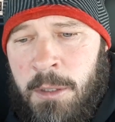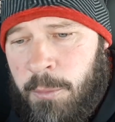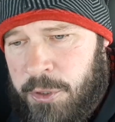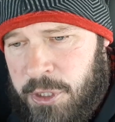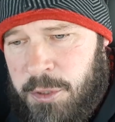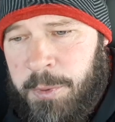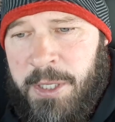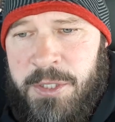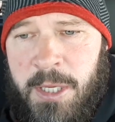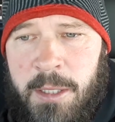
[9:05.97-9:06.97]
which
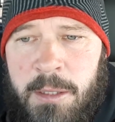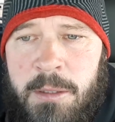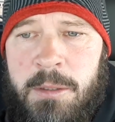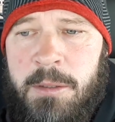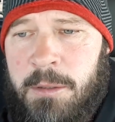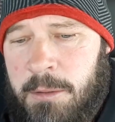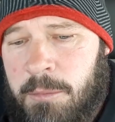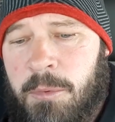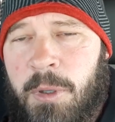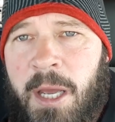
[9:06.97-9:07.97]
explains that
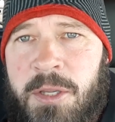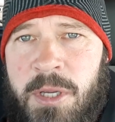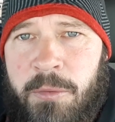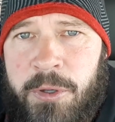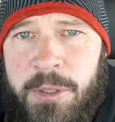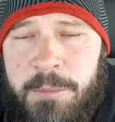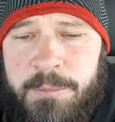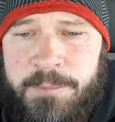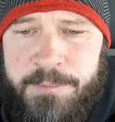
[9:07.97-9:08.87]
as I read.